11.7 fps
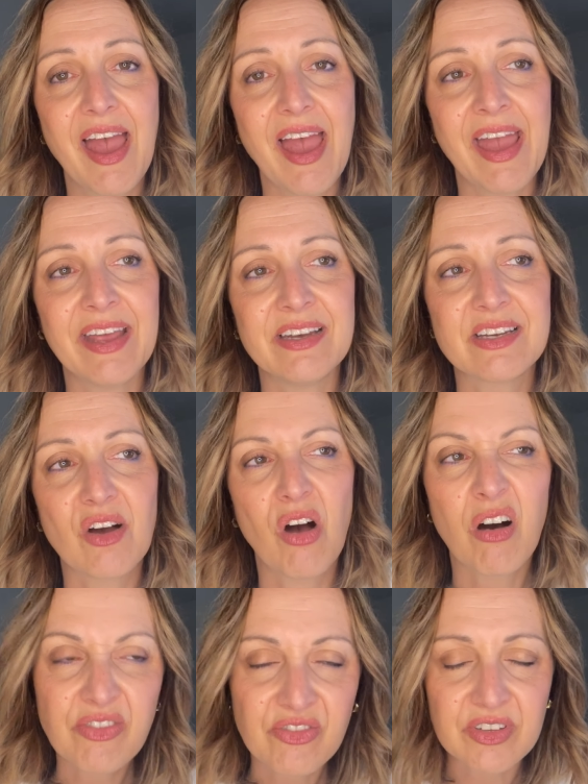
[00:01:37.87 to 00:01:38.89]
And
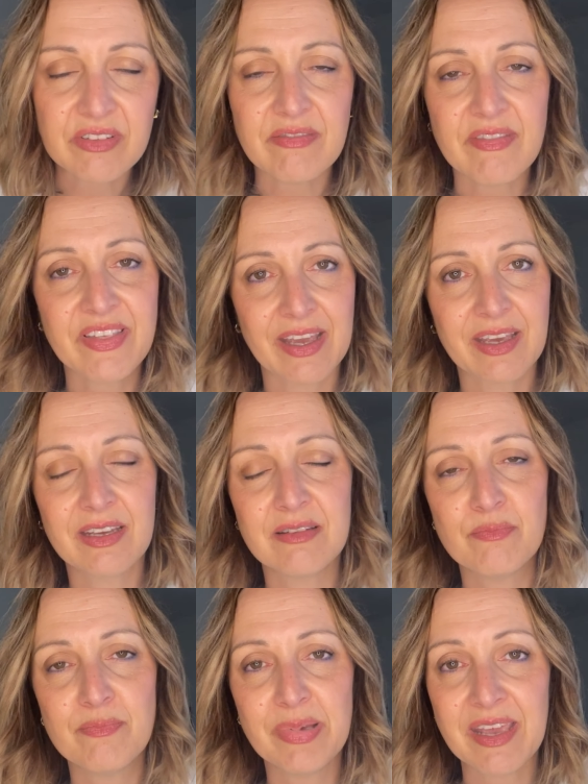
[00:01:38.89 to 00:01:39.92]
often that
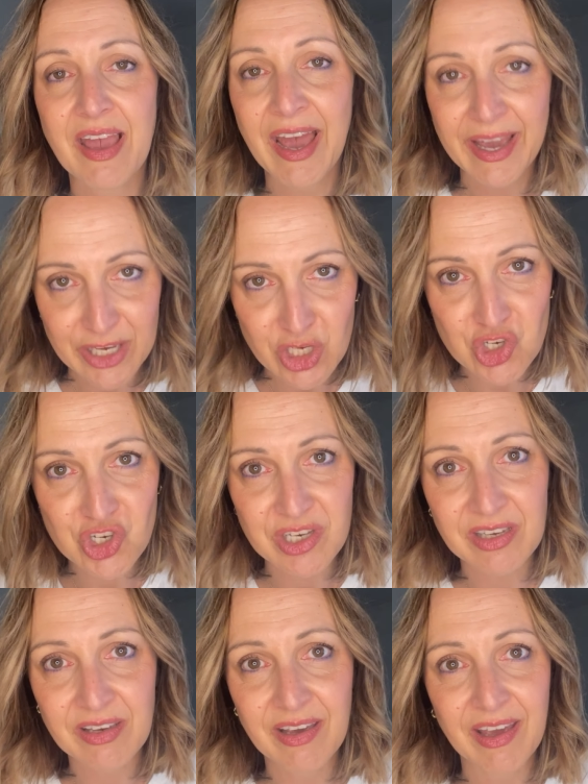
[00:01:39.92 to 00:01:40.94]
can be
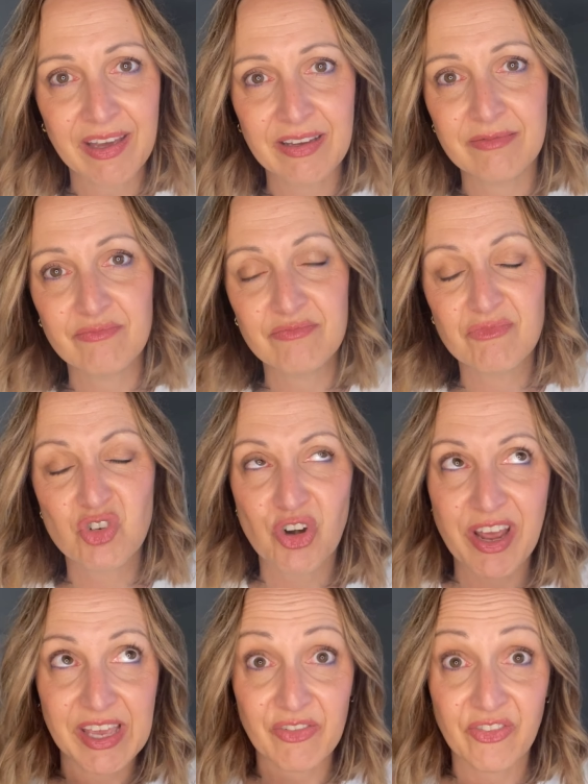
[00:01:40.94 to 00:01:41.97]
aging and
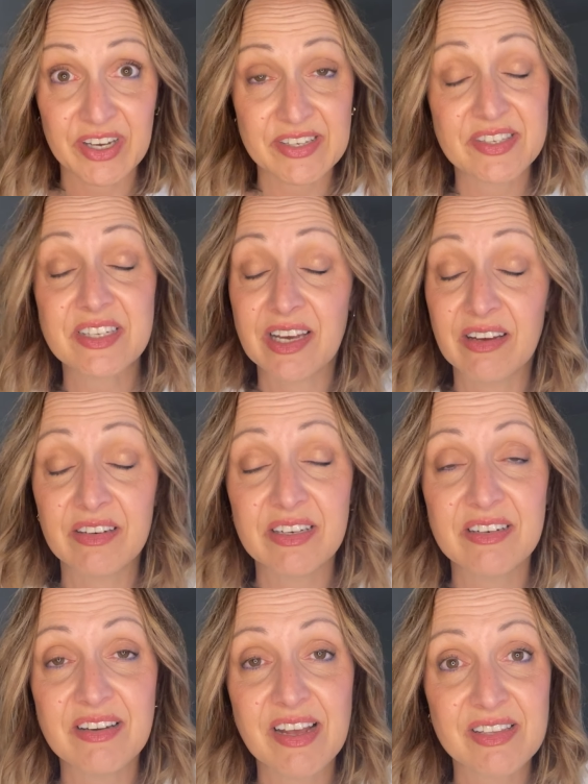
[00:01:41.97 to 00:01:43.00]
drag your face down,
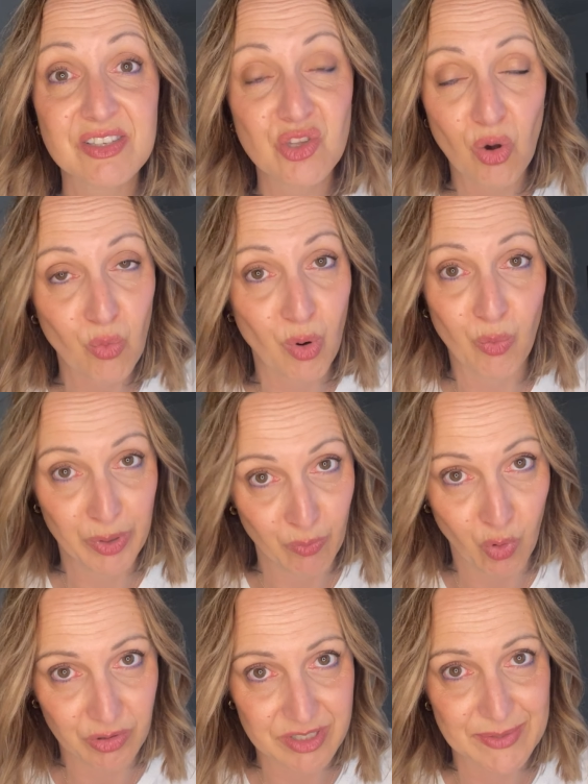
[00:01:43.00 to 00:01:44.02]
and it's not what we
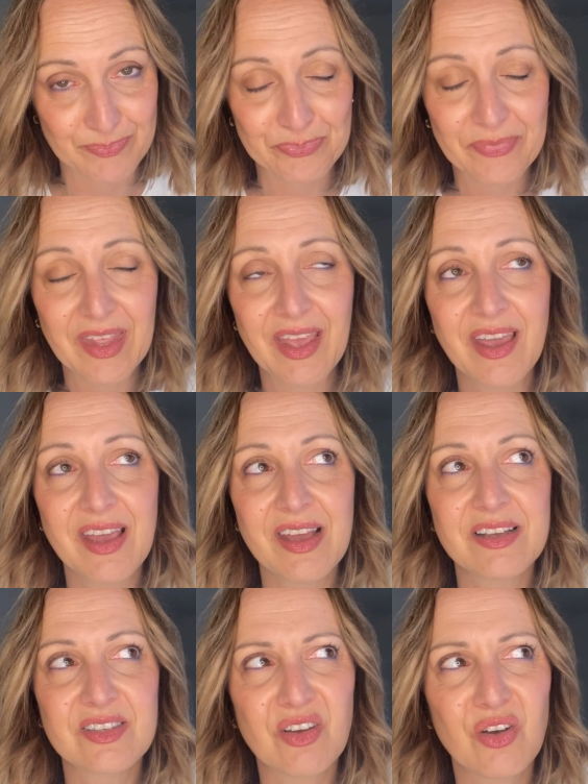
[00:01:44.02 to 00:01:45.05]
want.
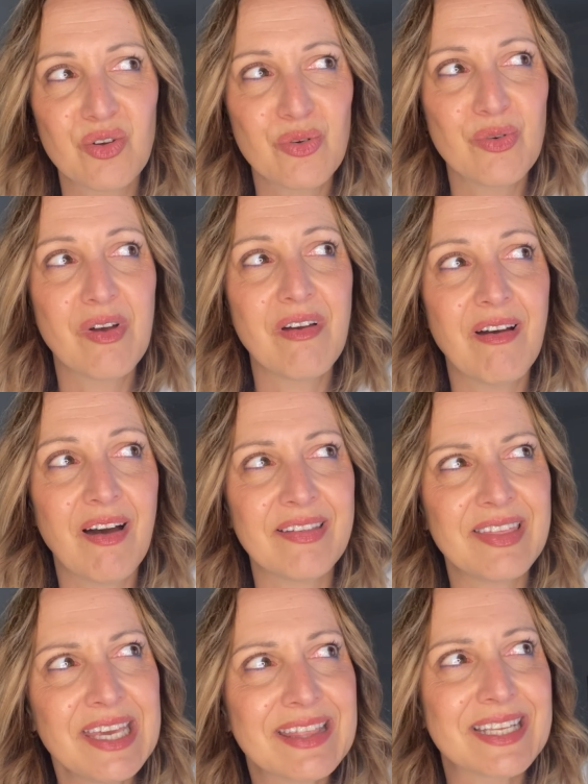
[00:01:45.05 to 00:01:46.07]
So I
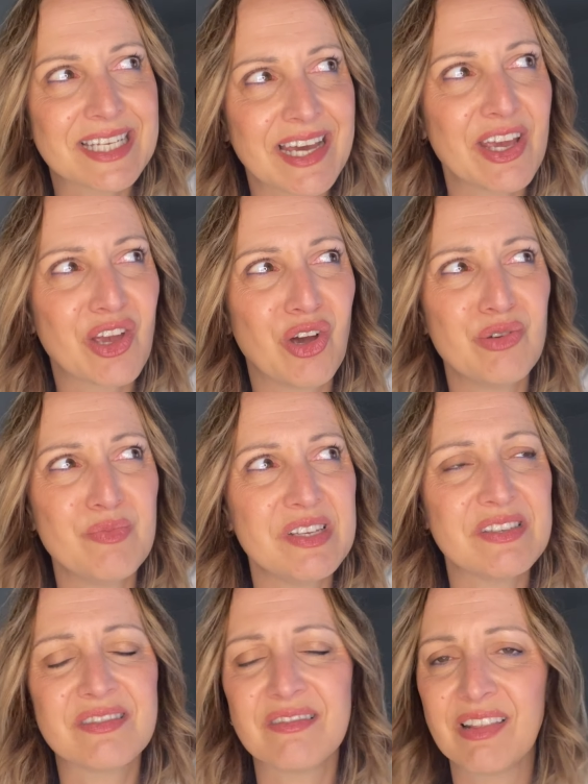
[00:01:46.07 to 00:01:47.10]
think the take home
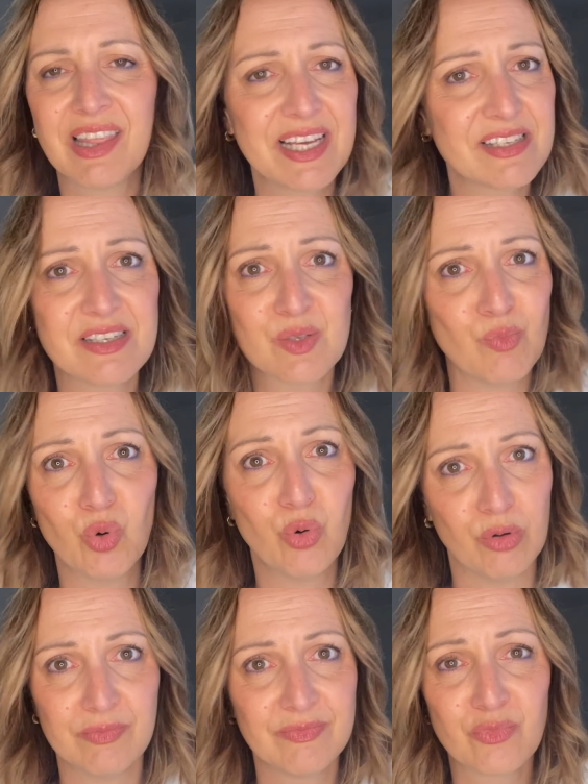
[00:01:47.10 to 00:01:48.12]
is less is more.
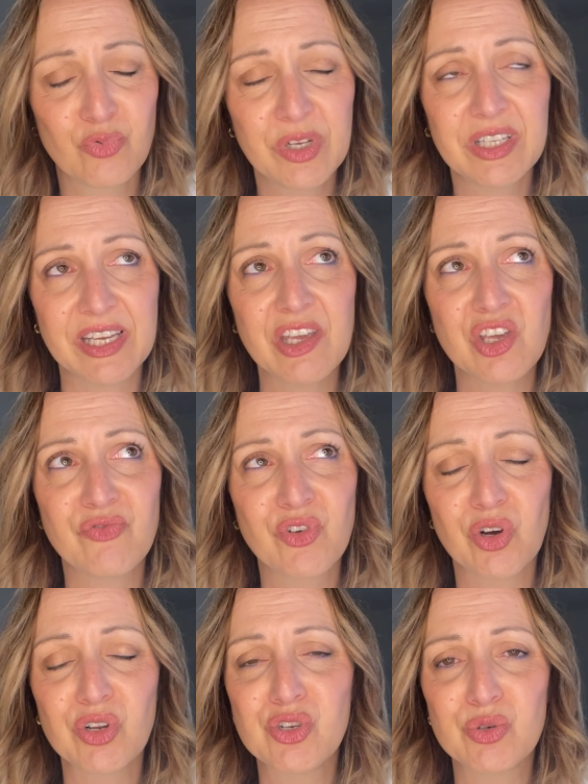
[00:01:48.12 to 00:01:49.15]
Really, you've
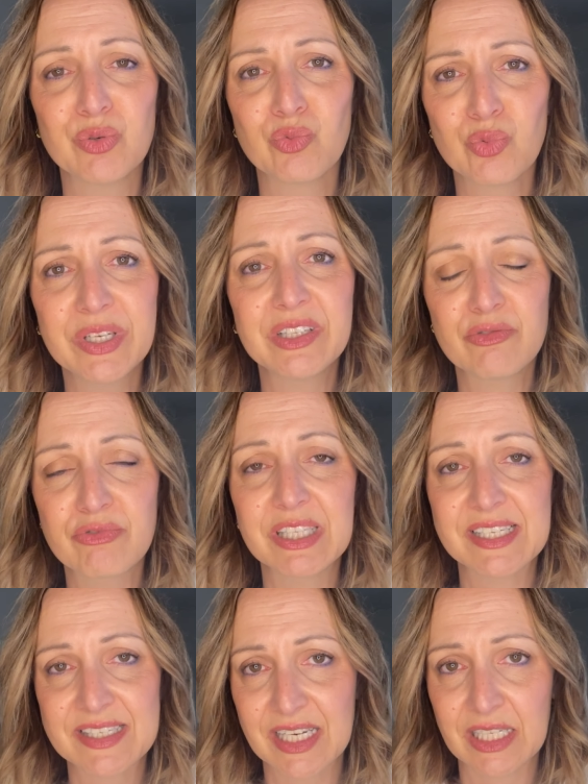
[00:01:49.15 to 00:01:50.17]
got to do it really,
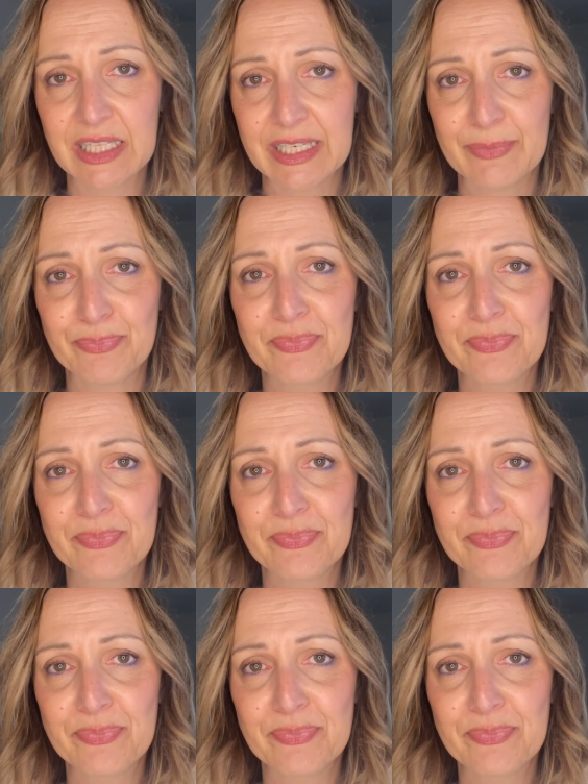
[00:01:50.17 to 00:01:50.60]
really subtly.